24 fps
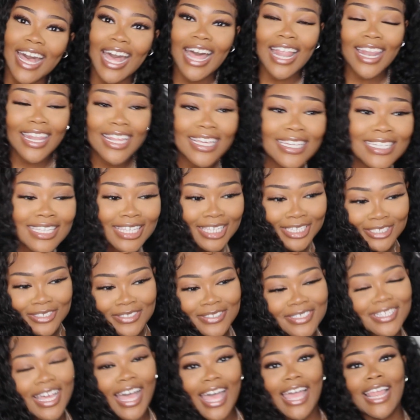I look cute.
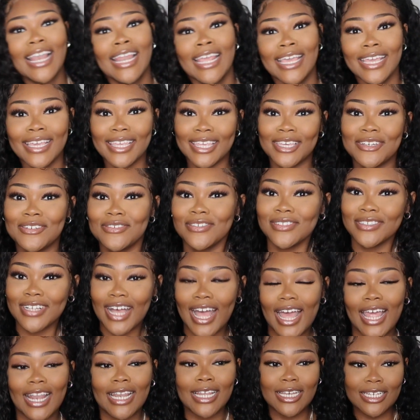I look cute.
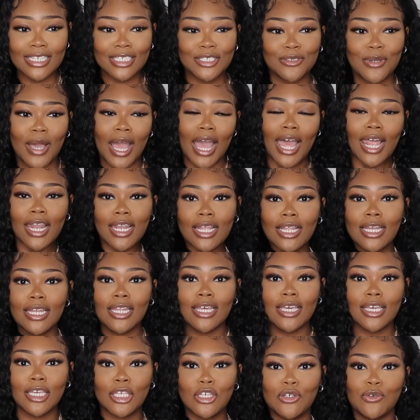I look cute. I
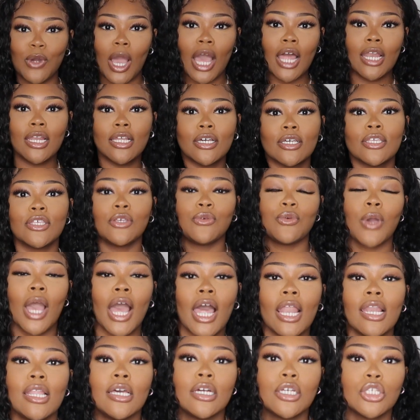look cute. I look cute. I
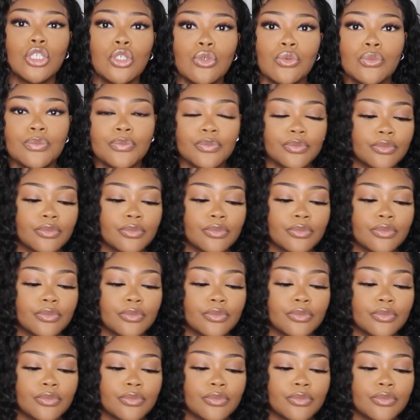look cute.